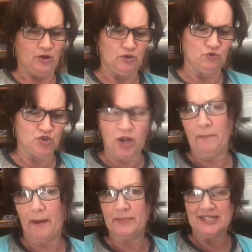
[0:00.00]
or you
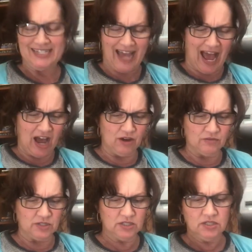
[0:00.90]
jump up and
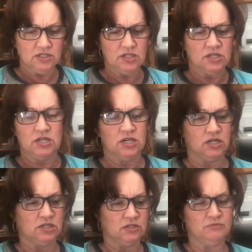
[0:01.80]
down. Oh,
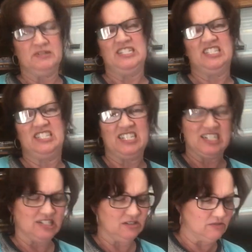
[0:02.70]
you make
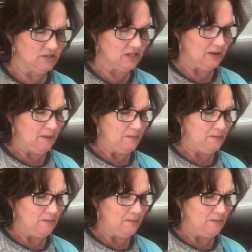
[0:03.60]
sounds.